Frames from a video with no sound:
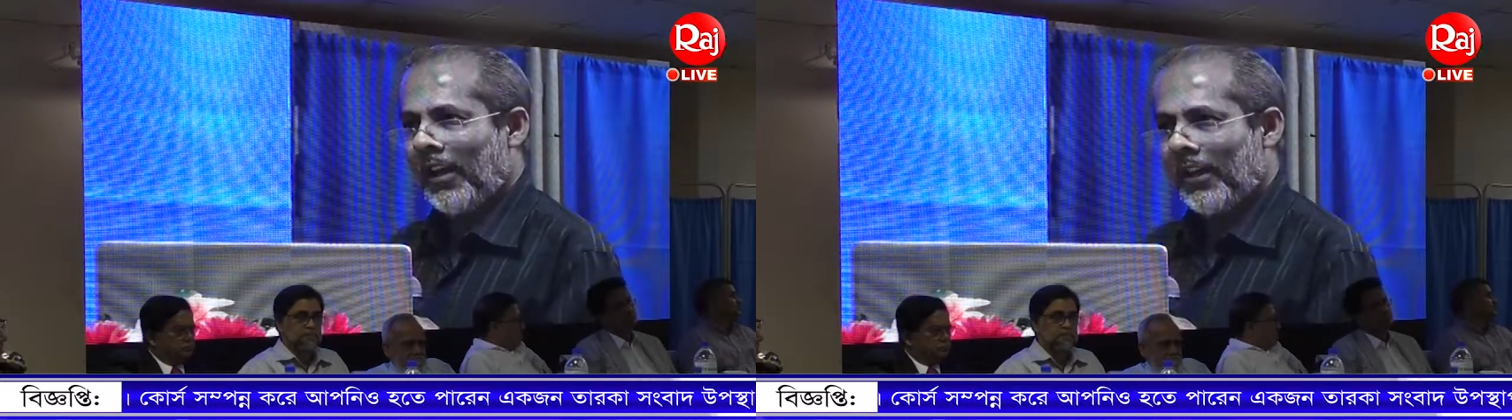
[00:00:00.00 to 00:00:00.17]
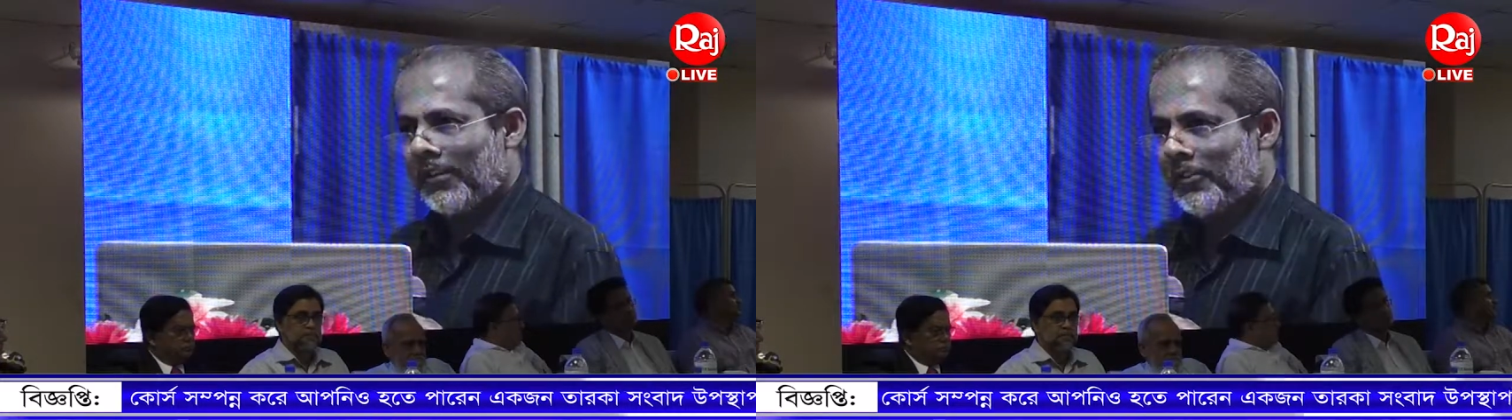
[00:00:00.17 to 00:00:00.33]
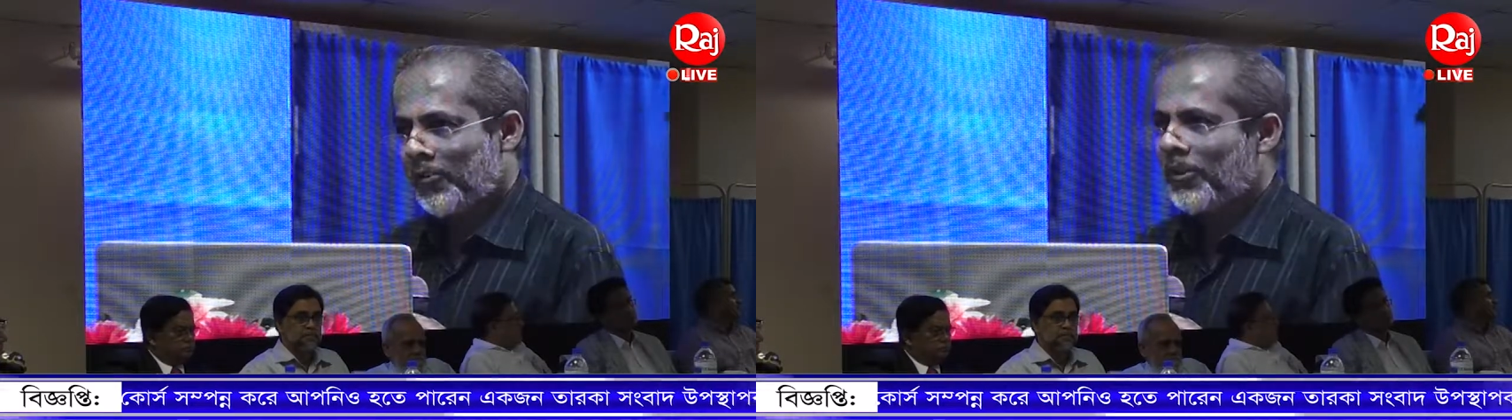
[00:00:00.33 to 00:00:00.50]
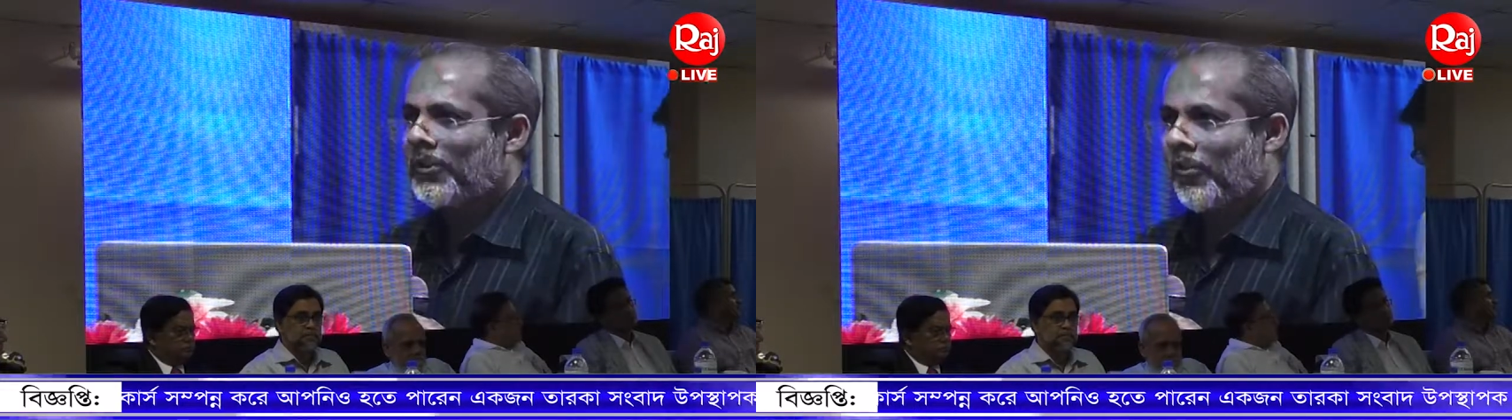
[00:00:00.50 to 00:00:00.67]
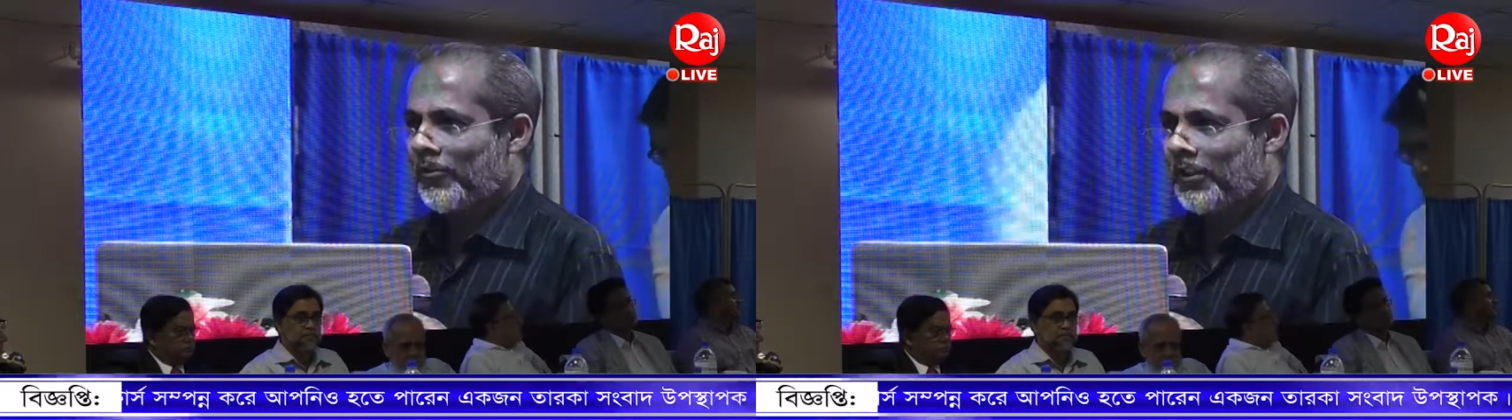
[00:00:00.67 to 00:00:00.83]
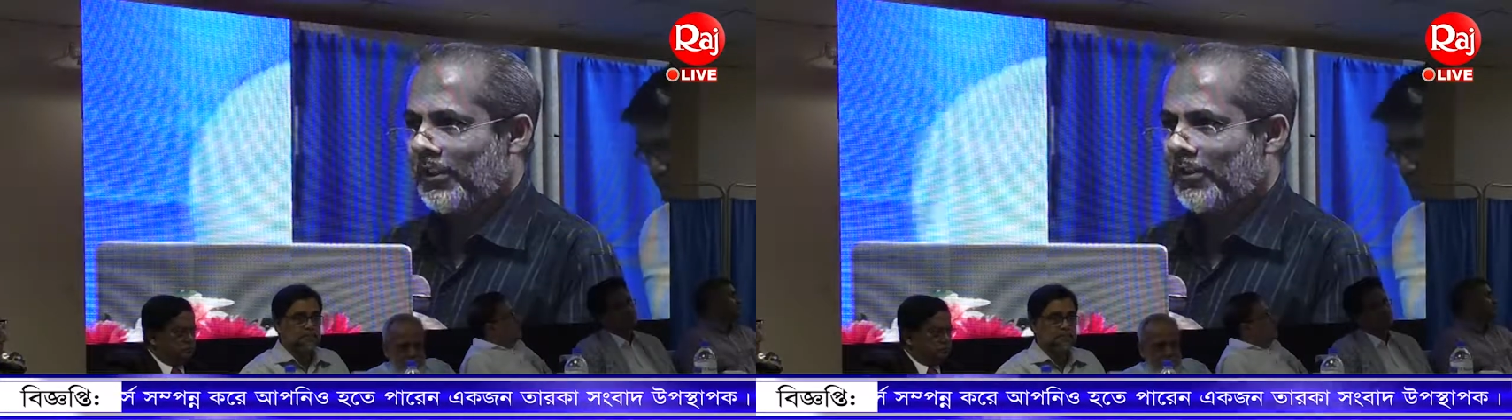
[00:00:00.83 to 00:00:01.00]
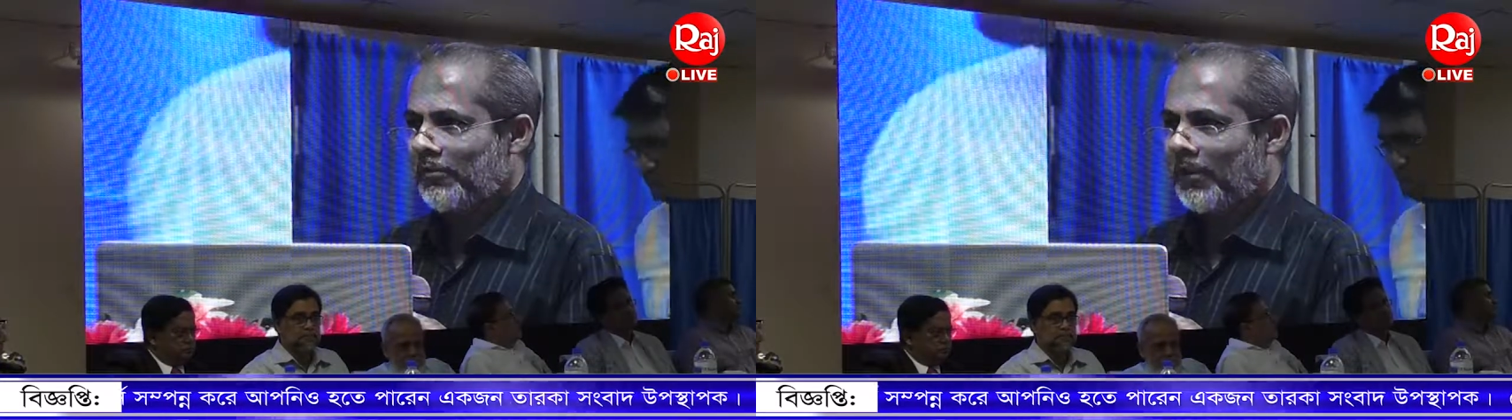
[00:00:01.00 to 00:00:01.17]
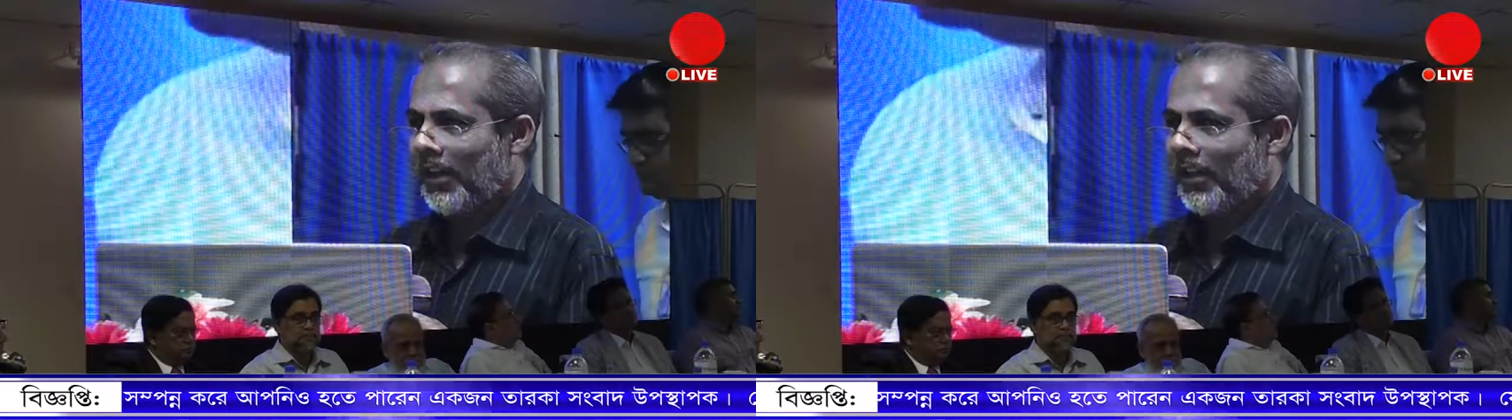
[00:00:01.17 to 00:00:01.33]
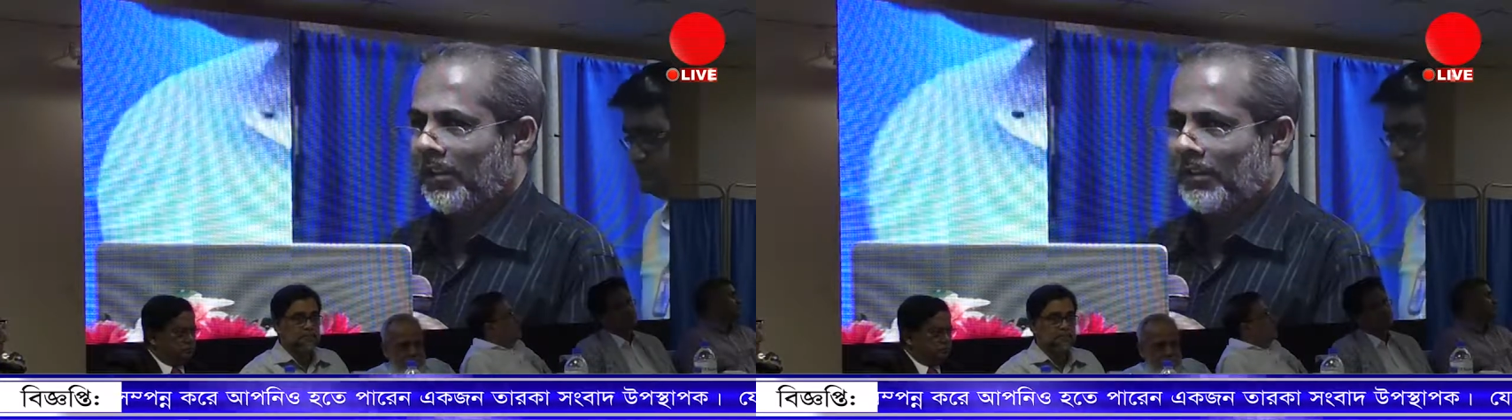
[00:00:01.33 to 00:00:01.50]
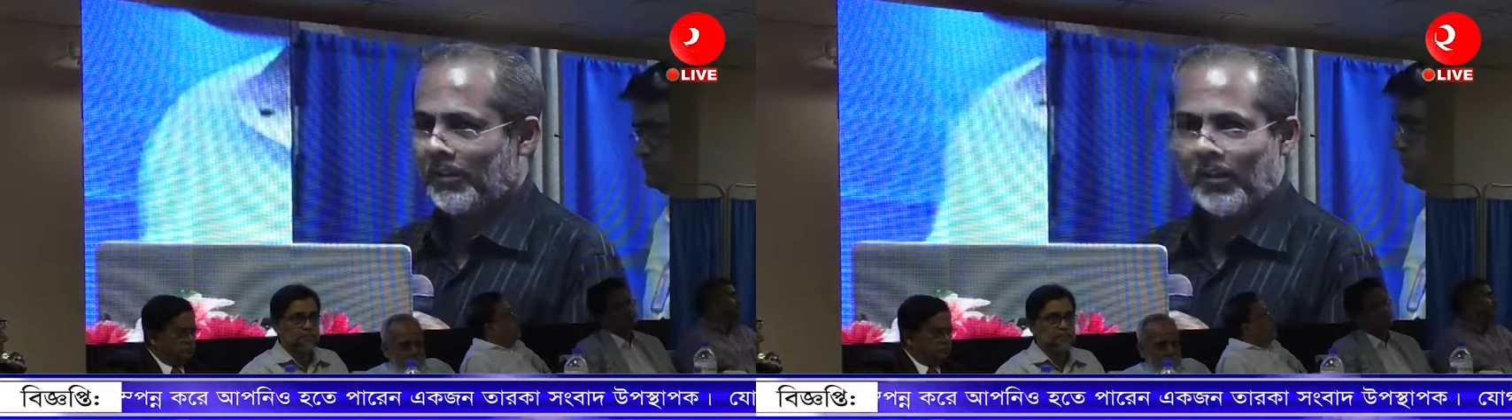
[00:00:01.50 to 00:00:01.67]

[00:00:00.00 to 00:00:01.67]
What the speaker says: and it will continue, and